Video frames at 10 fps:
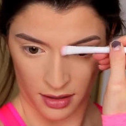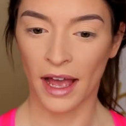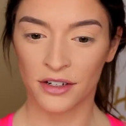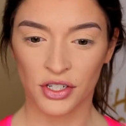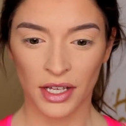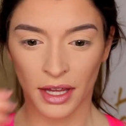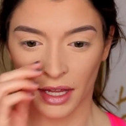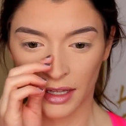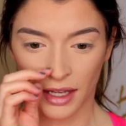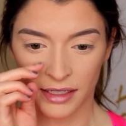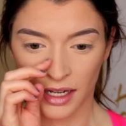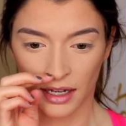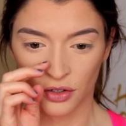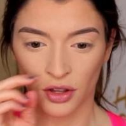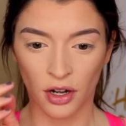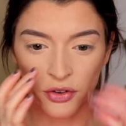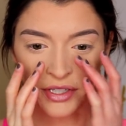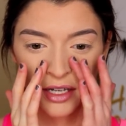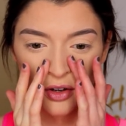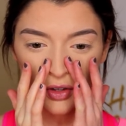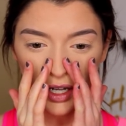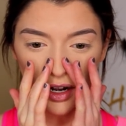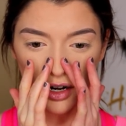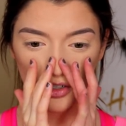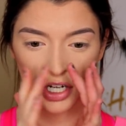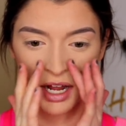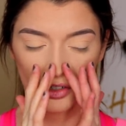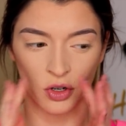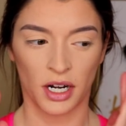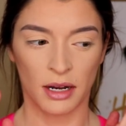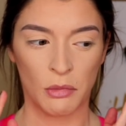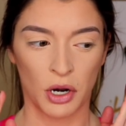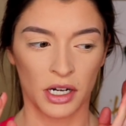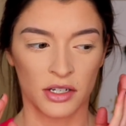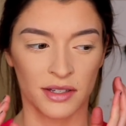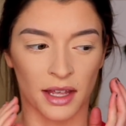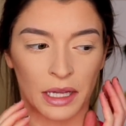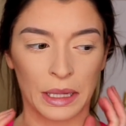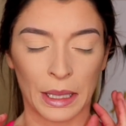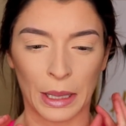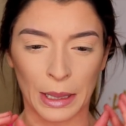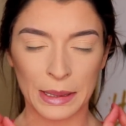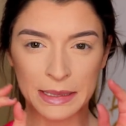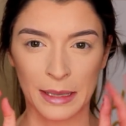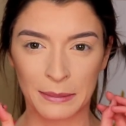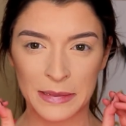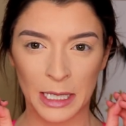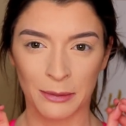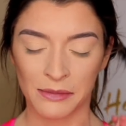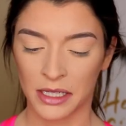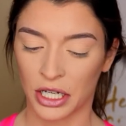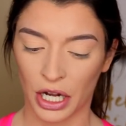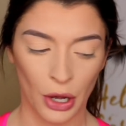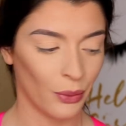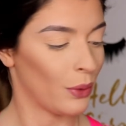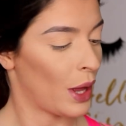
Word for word: Actually, I like that to contour the nose. I don't like a harsh contour anymore. I just like a little something something, you know.